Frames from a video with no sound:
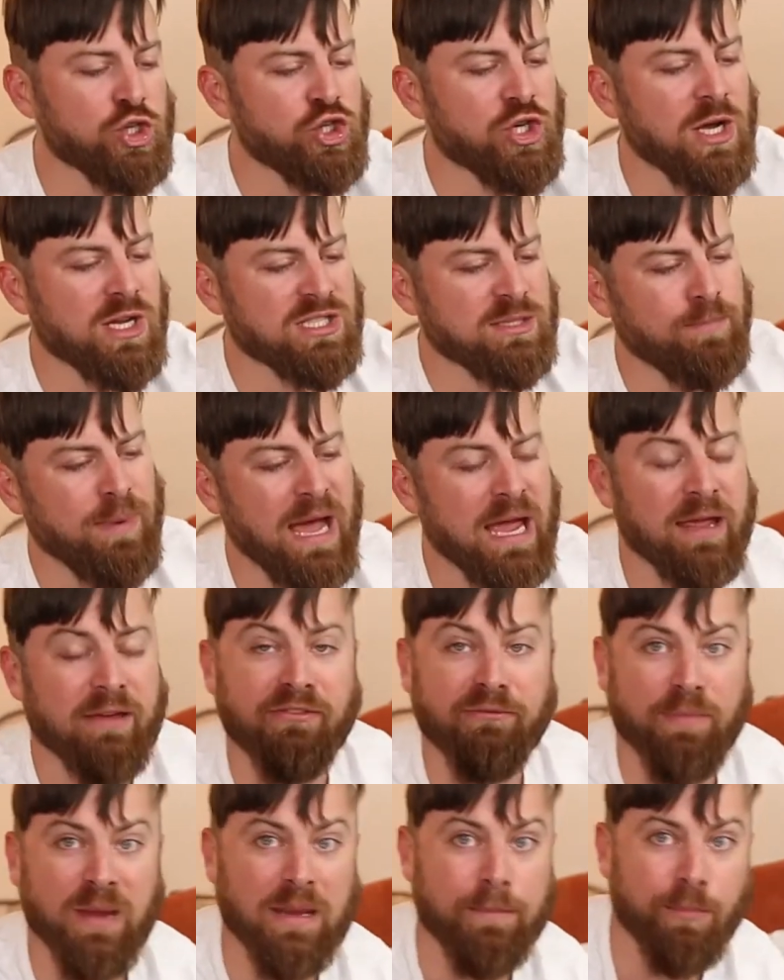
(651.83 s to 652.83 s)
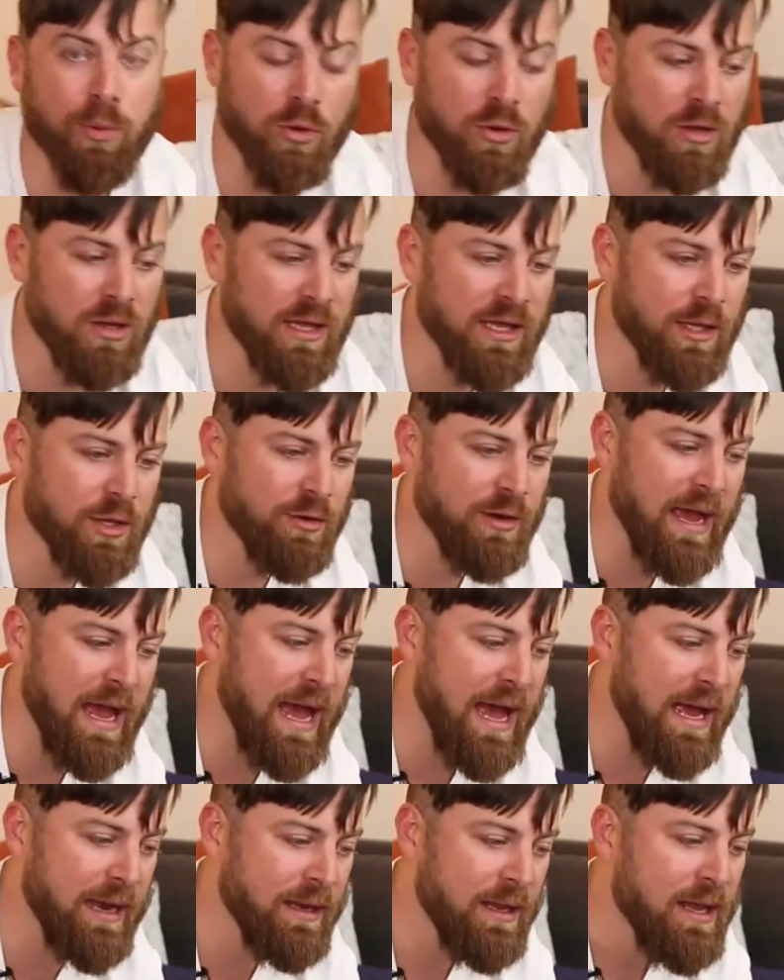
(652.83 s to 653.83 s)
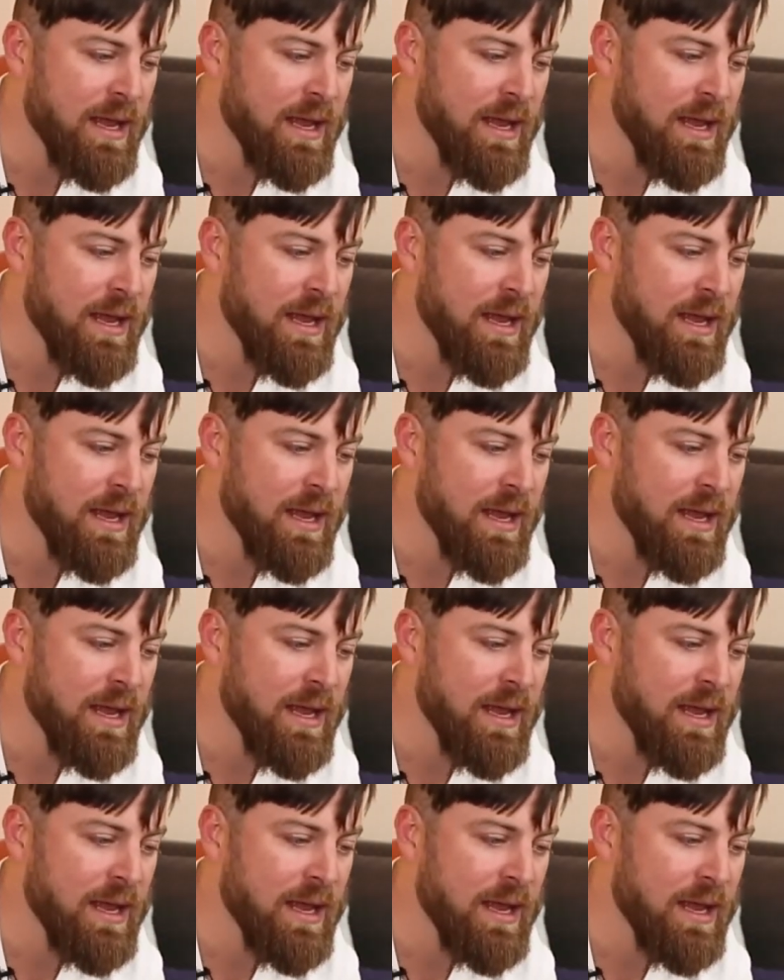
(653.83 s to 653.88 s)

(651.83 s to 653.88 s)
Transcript: just by if people click your ad.